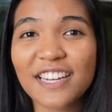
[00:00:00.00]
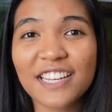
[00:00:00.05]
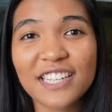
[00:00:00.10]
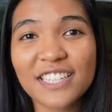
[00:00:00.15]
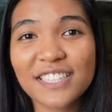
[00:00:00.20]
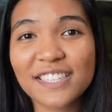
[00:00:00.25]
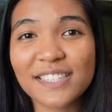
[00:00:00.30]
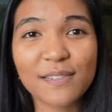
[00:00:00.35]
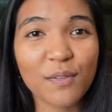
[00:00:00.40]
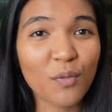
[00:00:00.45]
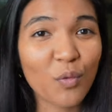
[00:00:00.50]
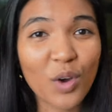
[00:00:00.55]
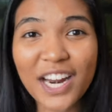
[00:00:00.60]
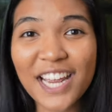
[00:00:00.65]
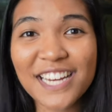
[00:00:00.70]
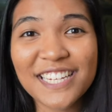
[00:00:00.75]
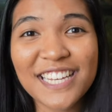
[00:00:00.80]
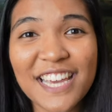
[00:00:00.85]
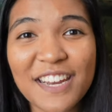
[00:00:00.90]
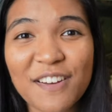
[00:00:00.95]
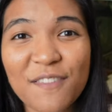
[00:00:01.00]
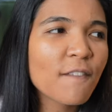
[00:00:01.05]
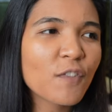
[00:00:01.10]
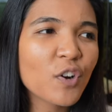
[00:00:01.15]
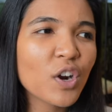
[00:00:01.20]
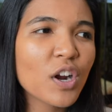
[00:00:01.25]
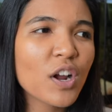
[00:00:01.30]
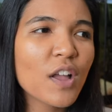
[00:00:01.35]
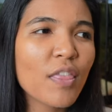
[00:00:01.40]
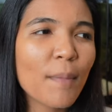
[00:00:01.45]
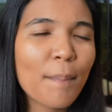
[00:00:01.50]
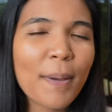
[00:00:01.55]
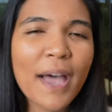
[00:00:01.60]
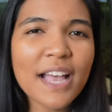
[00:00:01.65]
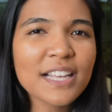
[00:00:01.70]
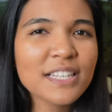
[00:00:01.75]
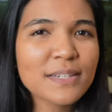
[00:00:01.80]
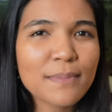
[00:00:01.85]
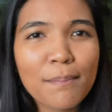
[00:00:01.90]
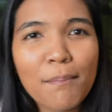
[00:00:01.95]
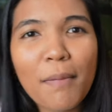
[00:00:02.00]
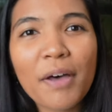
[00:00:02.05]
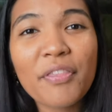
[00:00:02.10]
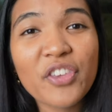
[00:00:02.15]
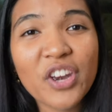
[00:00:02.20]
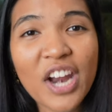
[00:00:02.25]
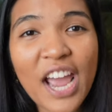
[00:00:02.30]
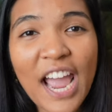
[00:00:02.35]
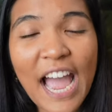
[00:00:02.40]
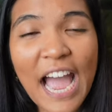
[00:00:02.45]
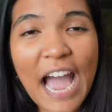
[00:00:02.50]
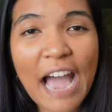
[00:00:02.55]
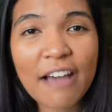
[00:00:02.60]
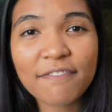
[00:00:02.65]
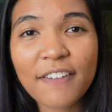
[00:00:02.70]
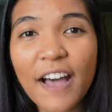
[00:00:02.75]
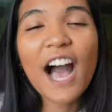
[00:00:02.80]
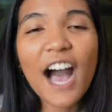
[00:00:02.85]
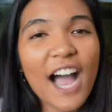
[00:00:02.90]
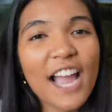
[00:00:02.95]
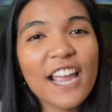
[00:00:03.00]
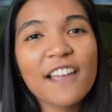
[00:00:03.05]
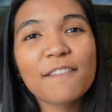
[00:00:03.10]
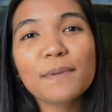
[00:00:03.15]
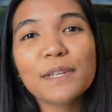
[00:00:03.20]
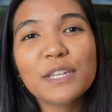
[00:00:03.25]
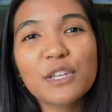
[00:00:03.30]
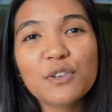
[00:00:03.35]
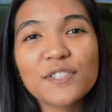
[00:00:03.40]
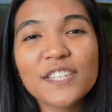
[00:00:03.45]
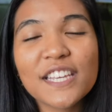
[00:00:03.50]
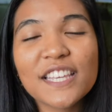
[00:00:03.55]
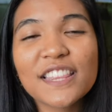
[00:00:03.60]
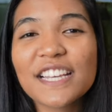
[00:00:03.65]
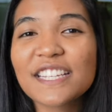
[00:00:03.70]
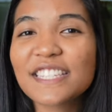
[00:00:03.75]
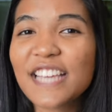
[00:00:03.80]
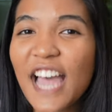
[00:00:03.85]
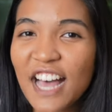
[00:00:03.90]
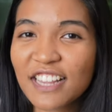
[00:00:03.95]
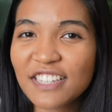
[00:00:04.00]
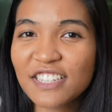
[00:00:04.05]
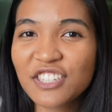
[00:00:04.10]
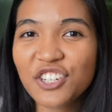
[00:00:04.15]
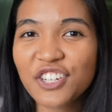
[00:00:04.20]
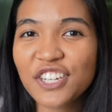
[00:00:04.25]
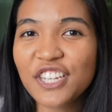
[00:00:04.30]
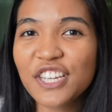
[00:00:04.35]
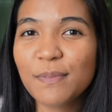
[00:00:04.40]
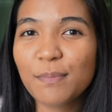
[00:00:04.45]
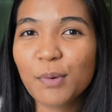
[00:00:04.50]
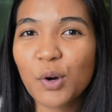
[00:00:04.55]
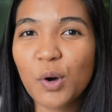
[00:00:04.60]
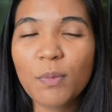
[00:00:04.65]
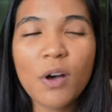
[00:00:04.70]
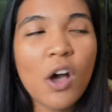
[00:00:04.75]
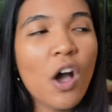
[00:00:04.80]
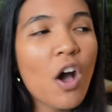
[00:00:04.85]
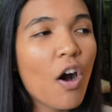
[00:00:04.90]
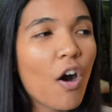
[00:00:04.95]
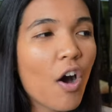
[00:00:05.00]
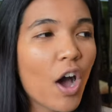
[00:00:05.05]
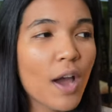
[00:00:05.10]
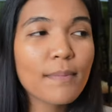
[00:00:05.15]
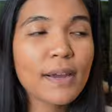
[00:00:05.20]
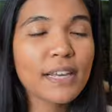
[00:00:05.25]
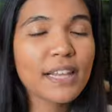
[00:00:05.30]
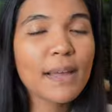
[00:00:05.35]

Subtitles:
is what I did. For the past month and a half, I have been using this halogen heat bulb on my